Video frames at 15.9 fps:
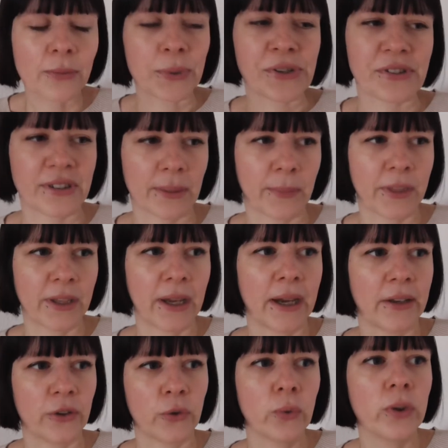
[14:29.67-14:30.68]
which is something
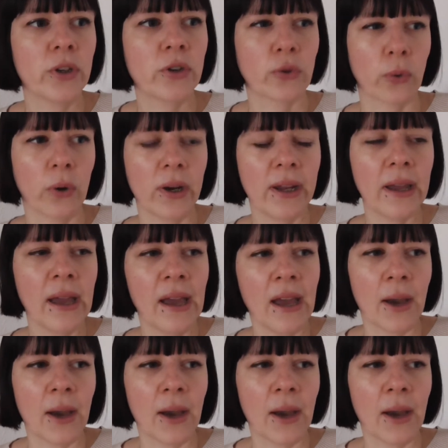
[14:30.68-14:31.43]
I do enjoy,